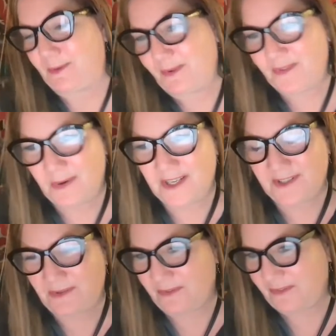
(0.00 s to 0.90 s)
but we've known each
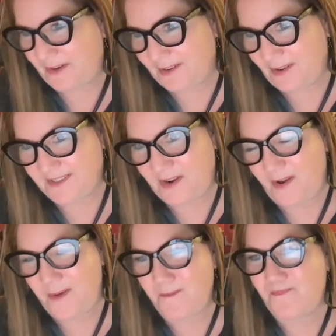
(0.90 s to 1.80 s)
other a very long
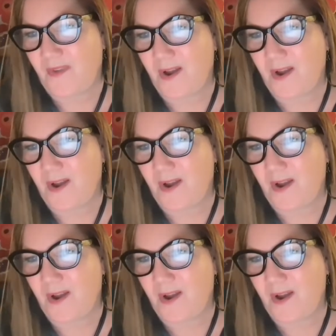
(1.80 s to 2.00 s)
time.